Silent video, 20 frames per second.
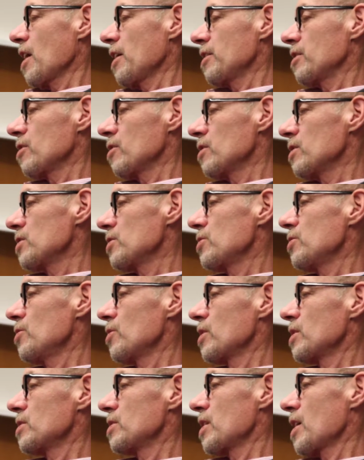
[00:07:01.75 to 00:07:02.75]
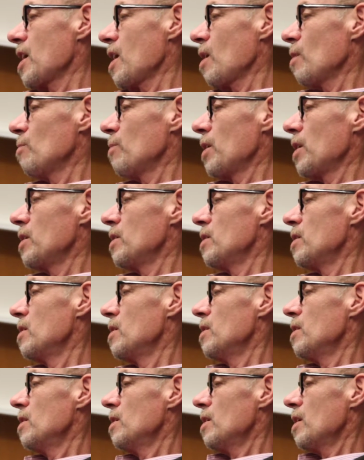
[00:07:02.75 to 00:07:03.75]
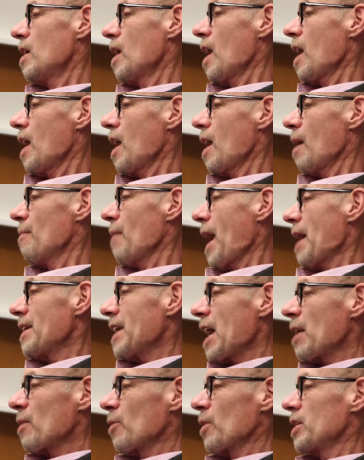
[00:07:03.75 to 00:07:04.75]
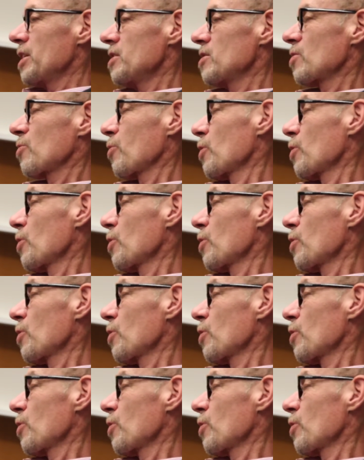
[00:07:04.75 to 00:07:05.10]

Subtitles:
liker, as you can tell, but I'm not one of these